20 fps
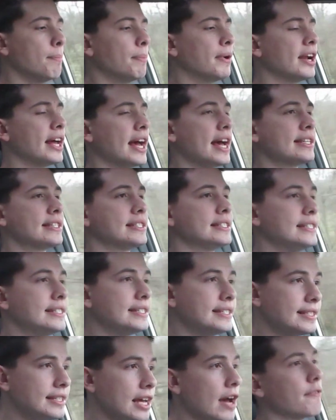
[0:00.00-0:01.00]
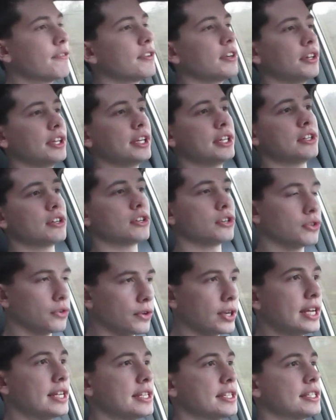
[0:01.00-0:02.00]
but it has definitely
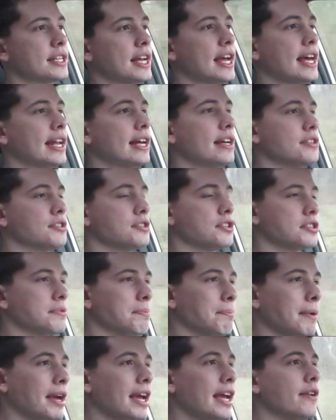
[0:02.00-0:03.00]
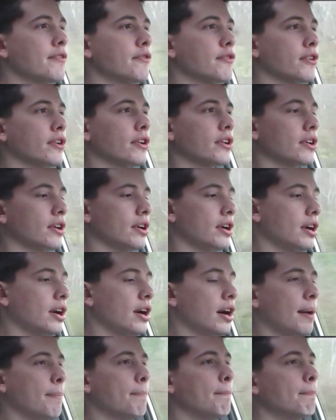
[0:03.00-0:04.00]
decreased, and it's just made for
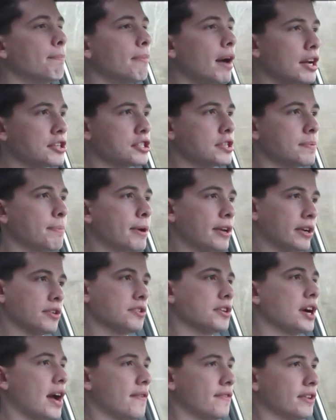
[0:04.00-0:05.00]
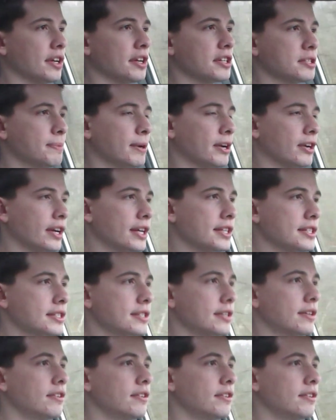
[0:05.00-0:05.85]
a much better driving experience.